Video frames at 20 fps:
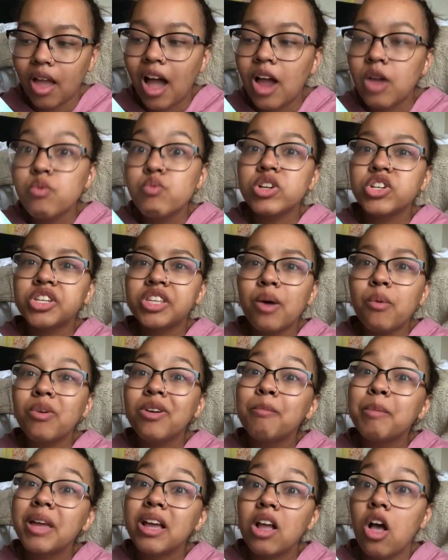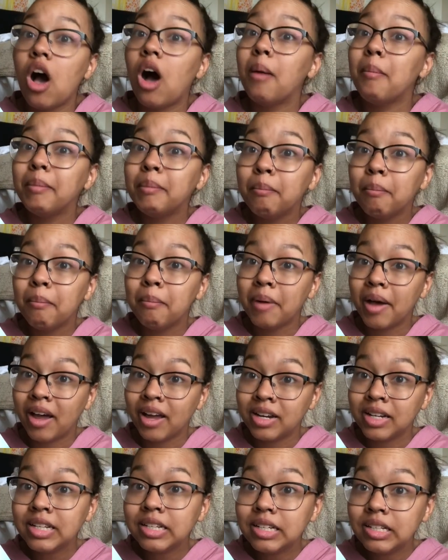I wish that would have been
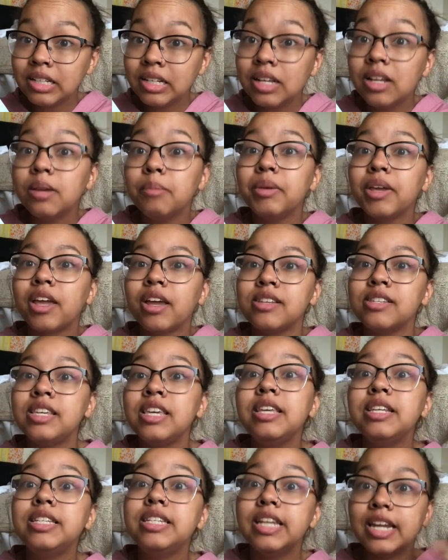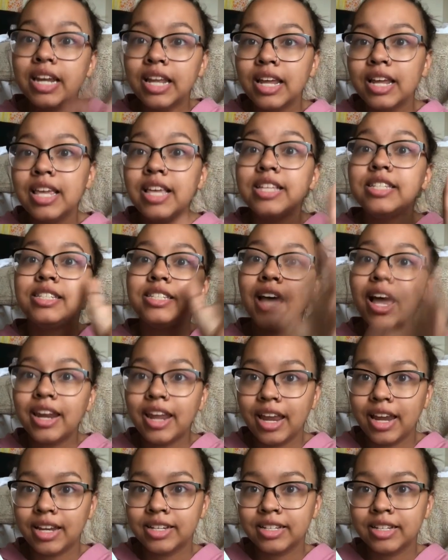combated because he did it, he
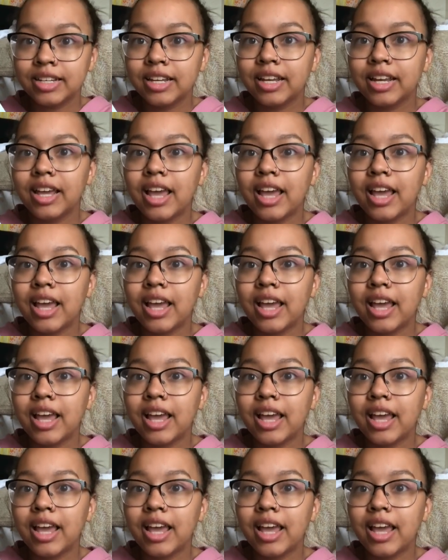said it.